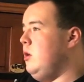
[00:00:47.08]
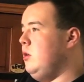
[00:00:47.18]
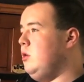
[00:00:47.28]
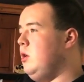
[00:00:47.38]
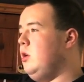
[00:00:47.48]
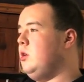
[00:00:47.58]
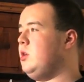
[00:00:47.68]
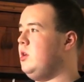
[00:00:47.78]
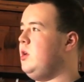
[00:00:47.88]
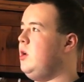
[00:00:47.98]

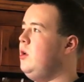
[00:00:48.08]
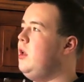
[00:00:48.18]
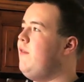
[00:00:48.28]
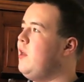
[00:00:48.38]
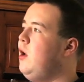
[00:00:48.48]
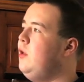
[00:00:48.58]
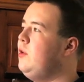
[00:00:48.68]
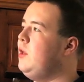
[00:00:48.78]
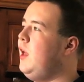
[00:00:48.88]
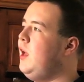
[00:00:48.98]
Just living
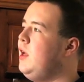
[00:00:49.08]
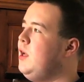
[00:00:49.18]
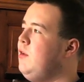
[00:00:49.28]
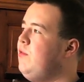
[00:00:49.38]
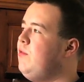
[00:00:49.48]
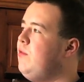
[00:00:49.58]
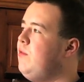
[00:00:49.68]
on life.